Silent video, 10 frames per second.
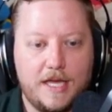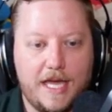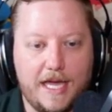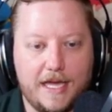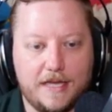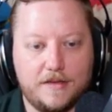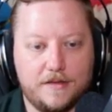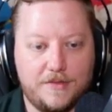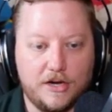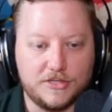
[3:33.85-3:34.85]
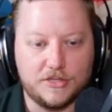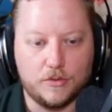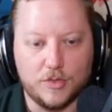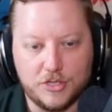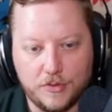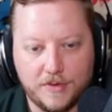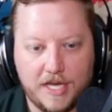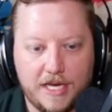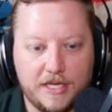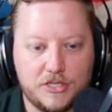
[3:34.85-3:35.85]
And there's the
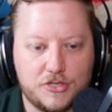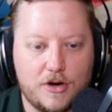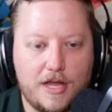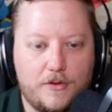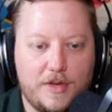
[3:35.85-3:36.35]
rejuvenating strike.